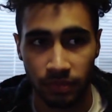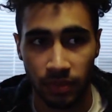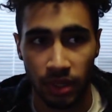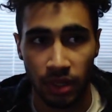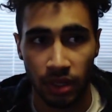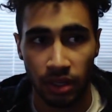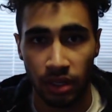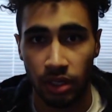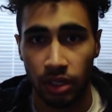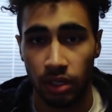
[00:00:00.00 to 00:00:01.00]

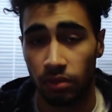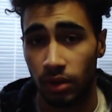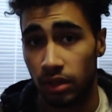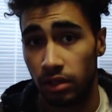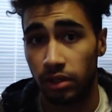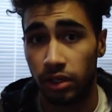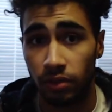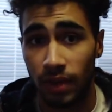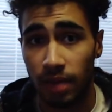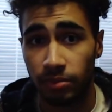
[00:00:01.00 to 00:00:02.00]
You want to learn a
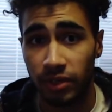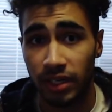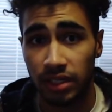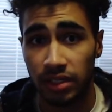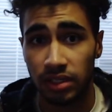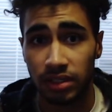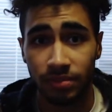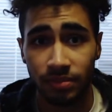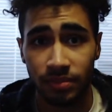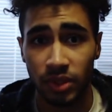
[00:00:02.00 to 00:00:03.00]
new operating
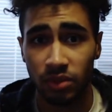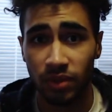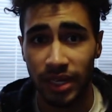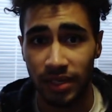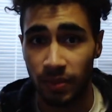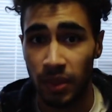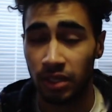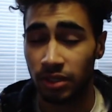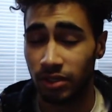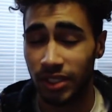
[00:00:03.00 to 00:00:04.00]
system? Great,
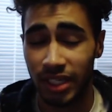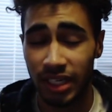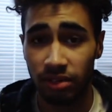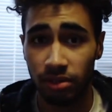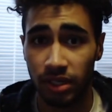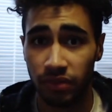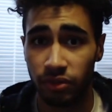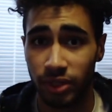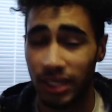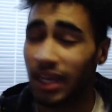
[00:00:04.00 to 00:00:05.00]
you're a security
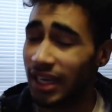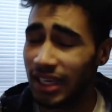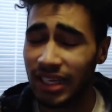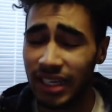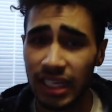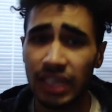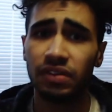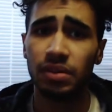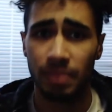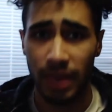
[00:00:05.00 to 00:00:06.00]
freak.
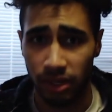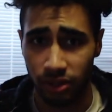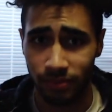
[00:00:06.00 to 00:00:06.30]
Even better.